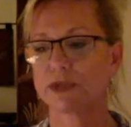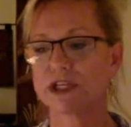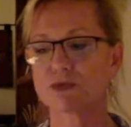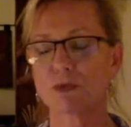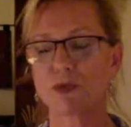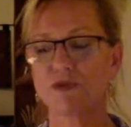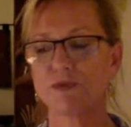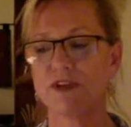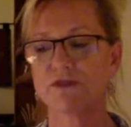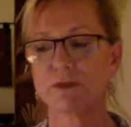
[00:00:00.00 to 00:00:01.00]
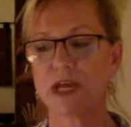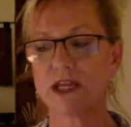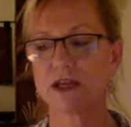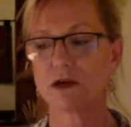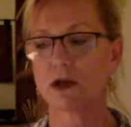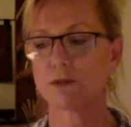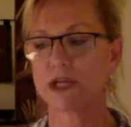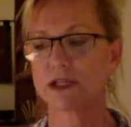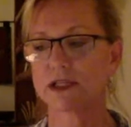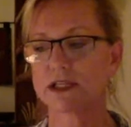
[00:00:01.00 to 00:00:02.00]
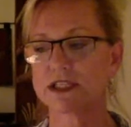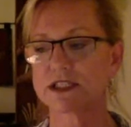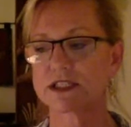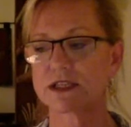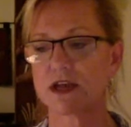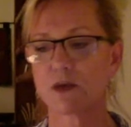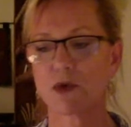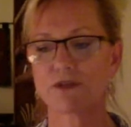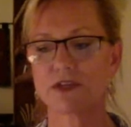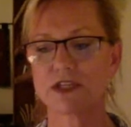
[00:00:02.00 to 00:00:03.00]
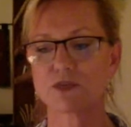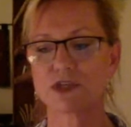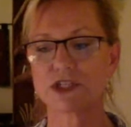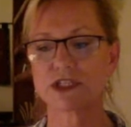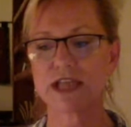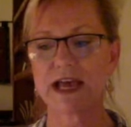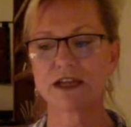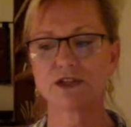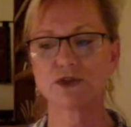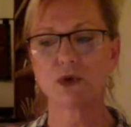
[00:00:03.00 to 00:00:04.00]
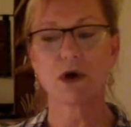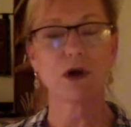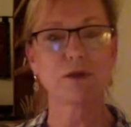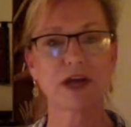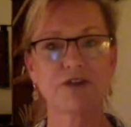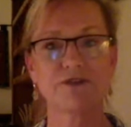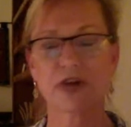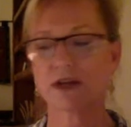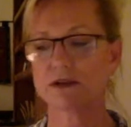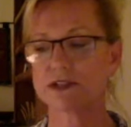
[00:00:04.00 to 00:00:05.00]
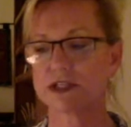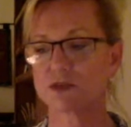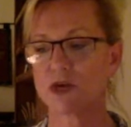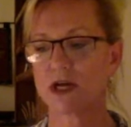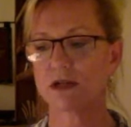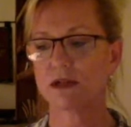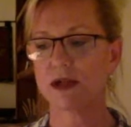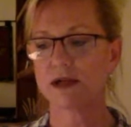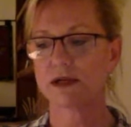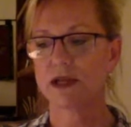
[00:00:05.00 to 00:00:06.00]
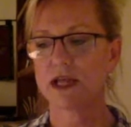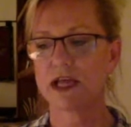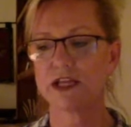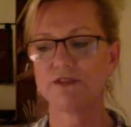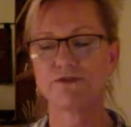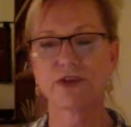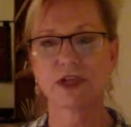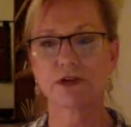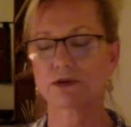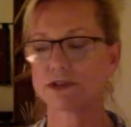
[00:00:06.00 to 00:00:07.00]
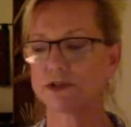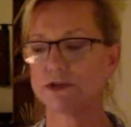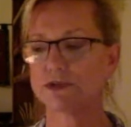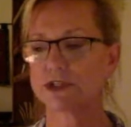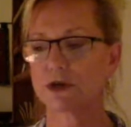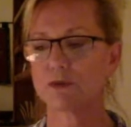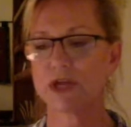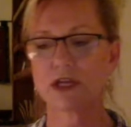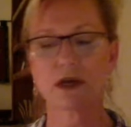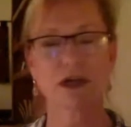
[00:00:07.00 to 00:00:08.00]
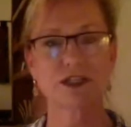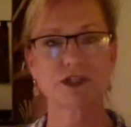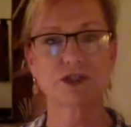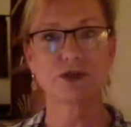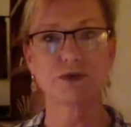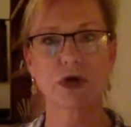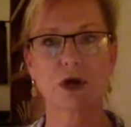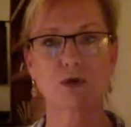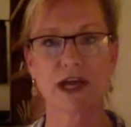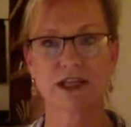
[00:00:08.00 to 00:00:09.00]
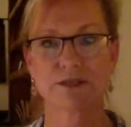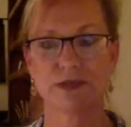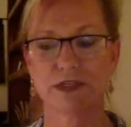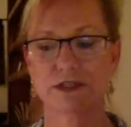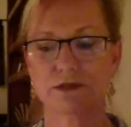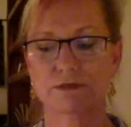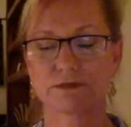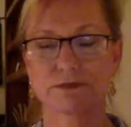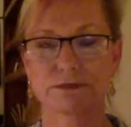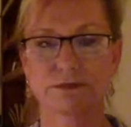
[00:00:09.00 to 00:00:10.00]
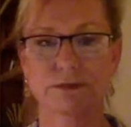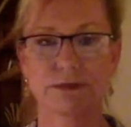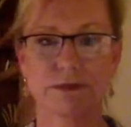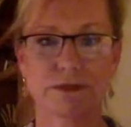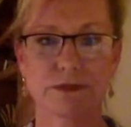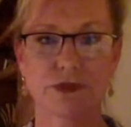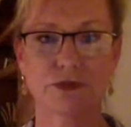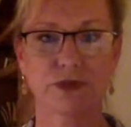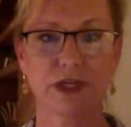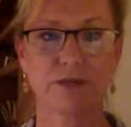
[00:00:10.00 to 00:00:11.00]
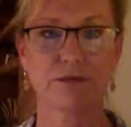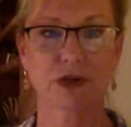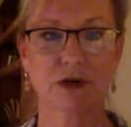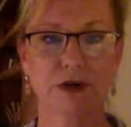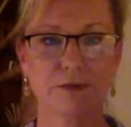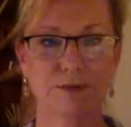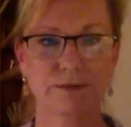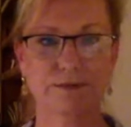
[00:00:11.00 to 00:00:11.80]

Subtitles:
Please remove me from any and all mailing lists. I want these wishes added to all my files as well. Any failure to do so may constitute harassment. Julie McKernan.